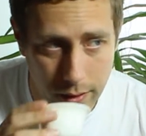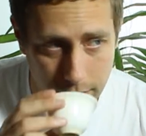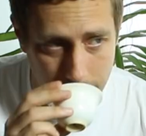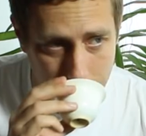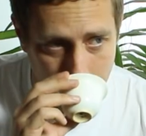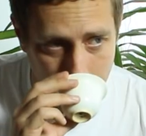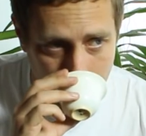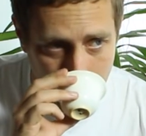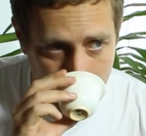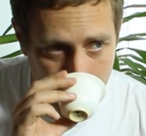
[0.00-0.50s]
and
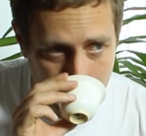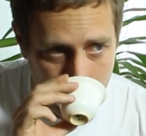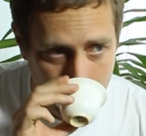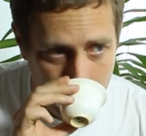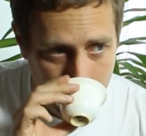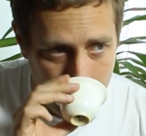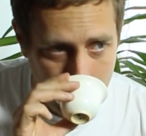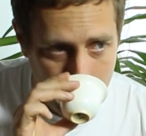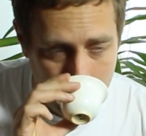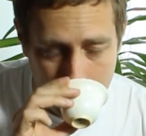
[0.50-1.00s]

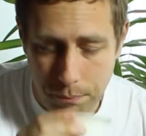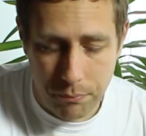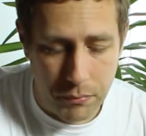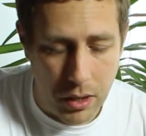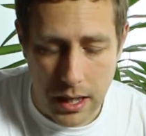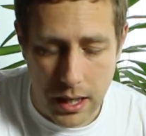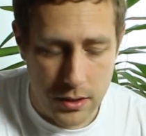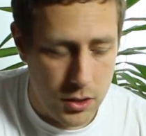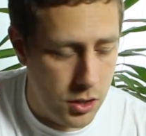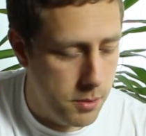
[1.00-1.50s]

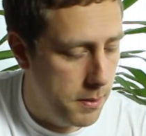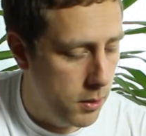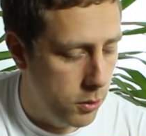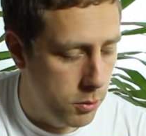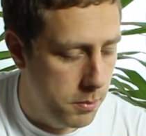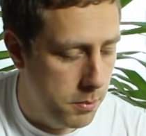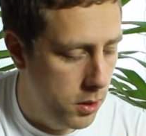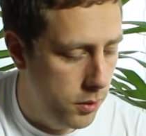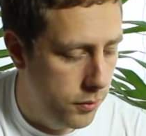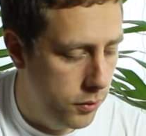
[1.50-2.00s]
it smells
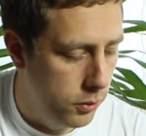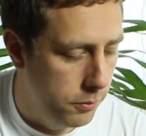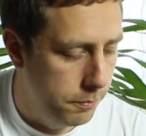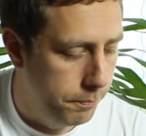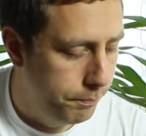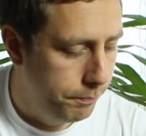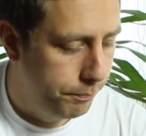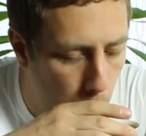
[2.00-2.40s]
beautiful.